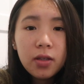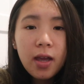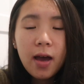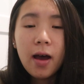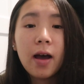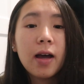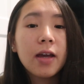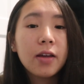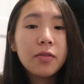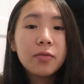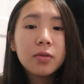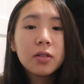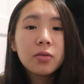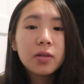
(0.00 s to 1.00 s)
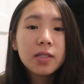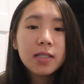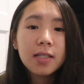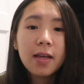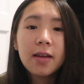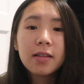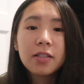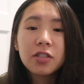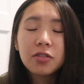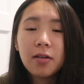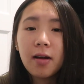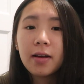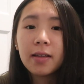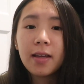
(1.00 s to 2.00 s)
So yeah, I will once again just
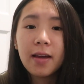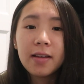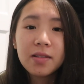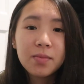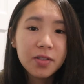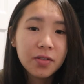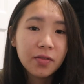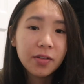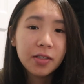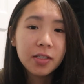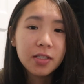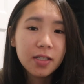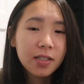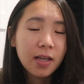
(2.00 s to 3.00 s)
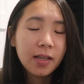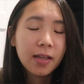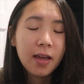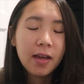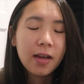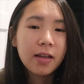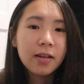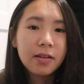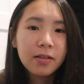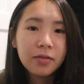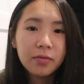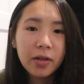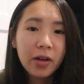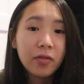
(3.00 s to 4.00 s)
try to get as much footage as I can
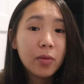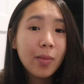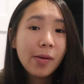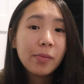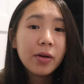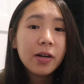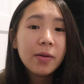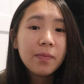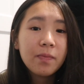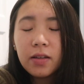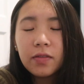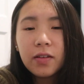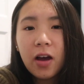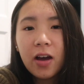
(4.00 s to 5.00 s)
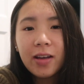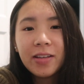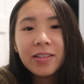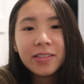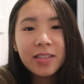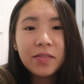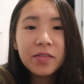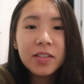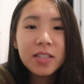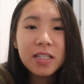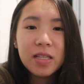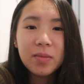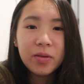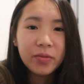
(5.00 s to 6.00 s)
when I remember. If not, you'll definitely
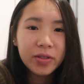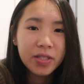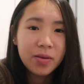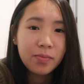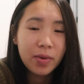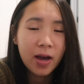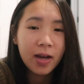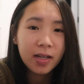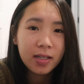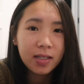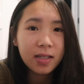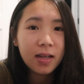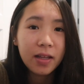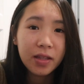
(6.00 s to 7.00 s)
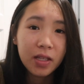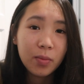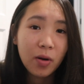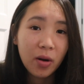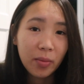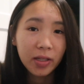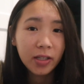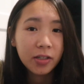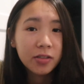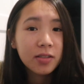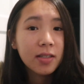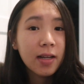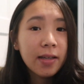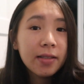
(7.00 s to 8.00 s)
see me once I'm back at the apartment later
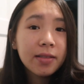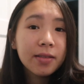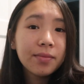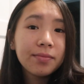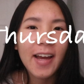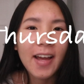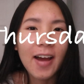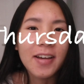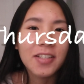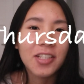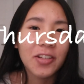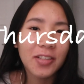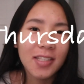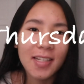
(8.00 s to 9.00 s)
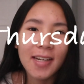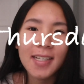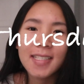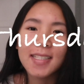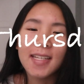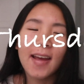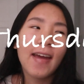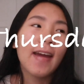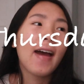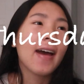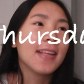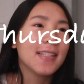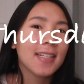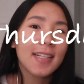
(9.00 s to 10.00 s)
tonight. Hi guys, so it's the next day.
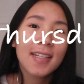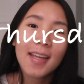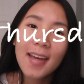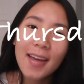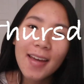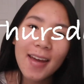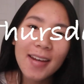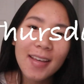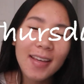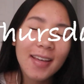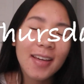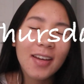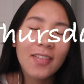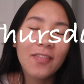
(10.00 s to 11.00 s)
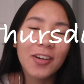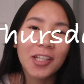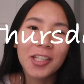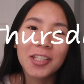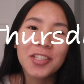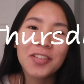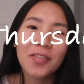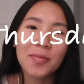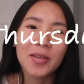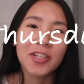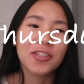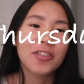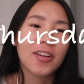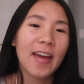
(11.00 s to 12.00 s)
I didn't get any footage from
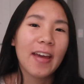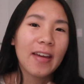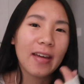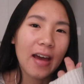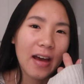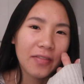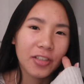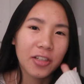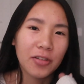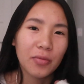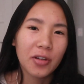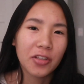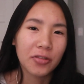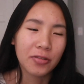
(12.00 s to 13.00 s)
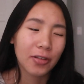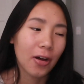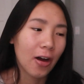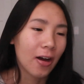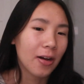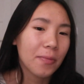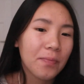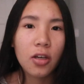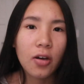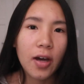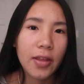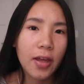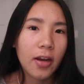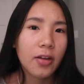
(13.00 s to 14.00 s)
yesterday after what you saw, so
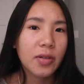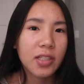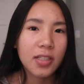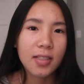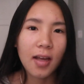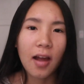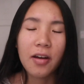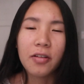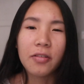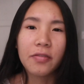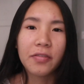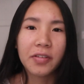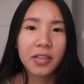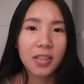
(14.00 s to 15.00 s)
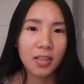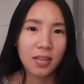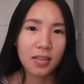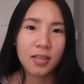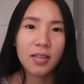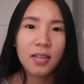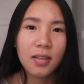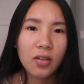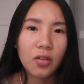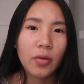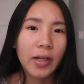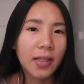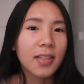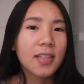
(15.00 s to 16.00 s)
I thought I would just kind of
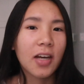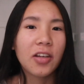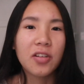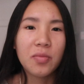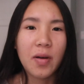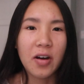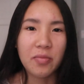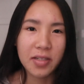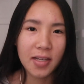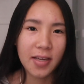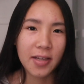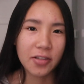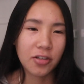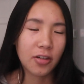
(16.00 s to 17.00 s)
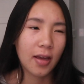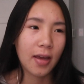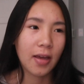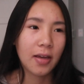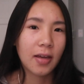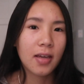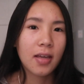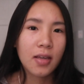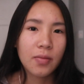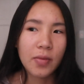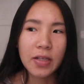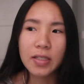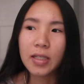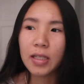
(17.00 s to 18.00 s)
quickly tell you about my day yesterday.
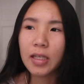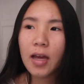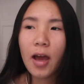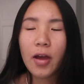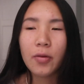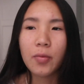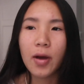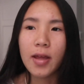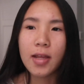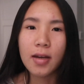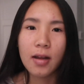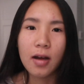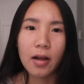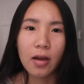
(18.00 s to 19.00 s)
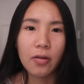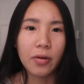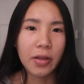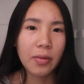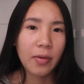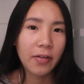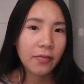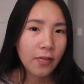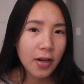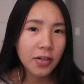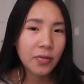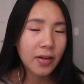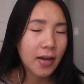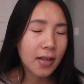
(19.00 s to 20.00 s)
Basically, I went and hung out with my
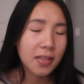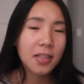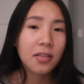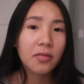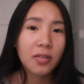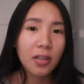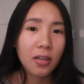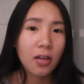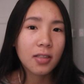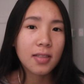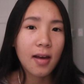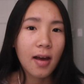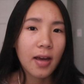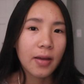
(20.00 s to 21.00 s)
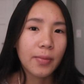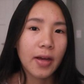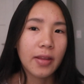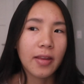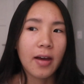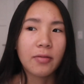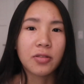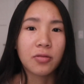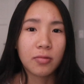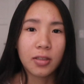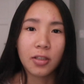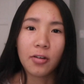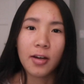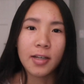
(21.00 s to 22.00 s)
friend who I hadn't seen in a really long time, and that was
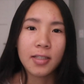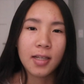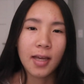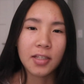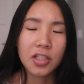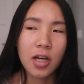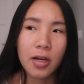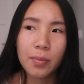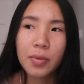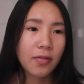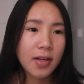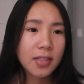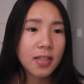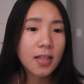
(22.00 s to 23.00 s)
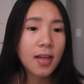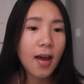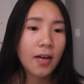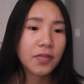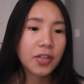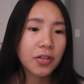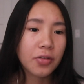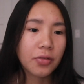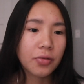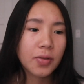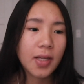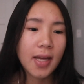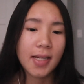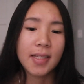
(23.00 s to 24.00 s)
really great to catch up. For the rest of the
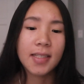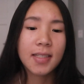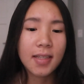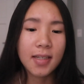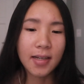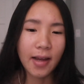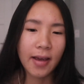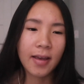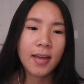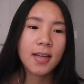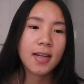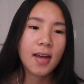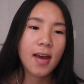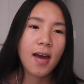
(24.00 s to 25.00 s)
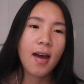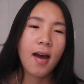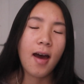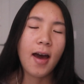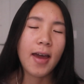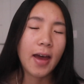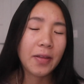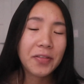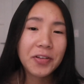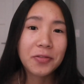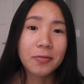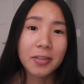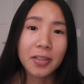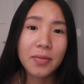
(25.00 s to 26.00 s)
afternoon and into the night, I had
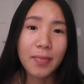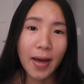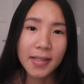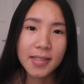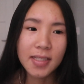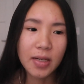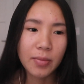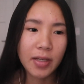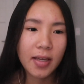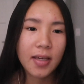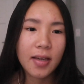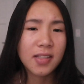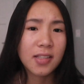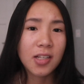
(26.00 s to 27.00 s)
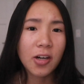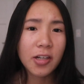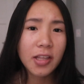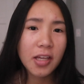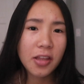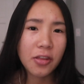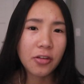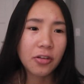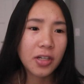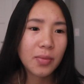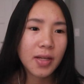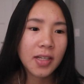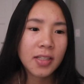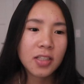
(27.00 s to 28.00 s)
this really bad stomach ache. It started like 30
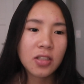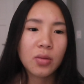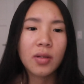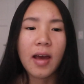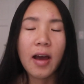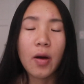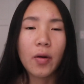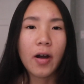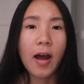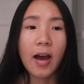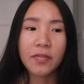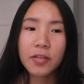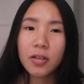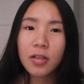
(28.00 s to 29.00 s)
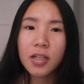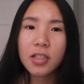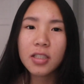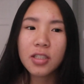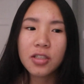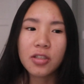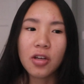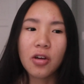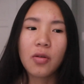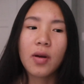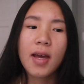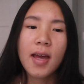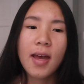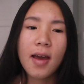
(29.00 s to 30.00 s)
minutes to an hour after lunch,
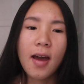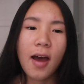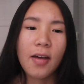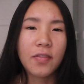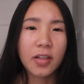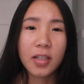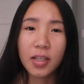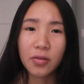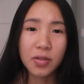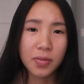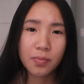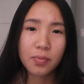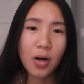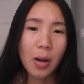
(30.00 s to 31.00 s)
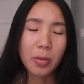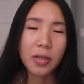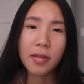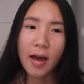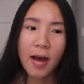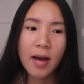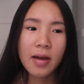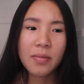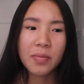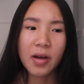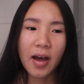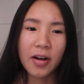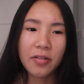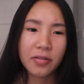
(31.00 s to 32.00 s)
so I feel like it was probably that,
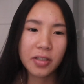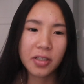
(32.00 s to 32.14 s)
but I don't